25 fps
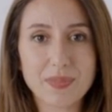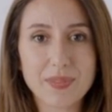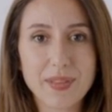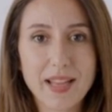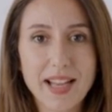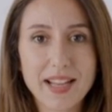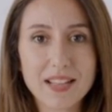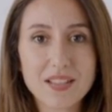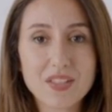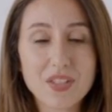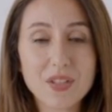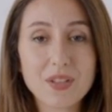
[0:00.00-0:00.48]

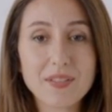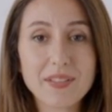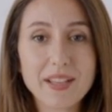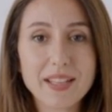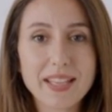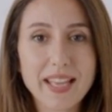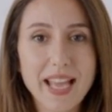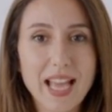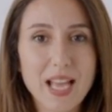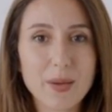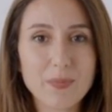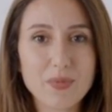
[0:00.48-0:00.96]
Enter the
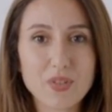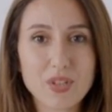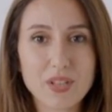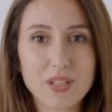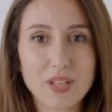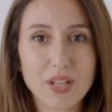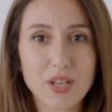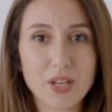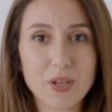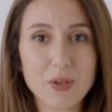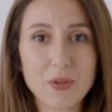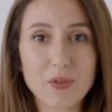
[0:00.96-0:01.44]
CAPTCHA
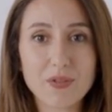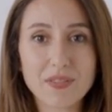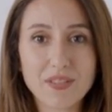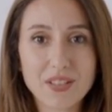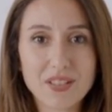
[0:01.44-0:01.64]
code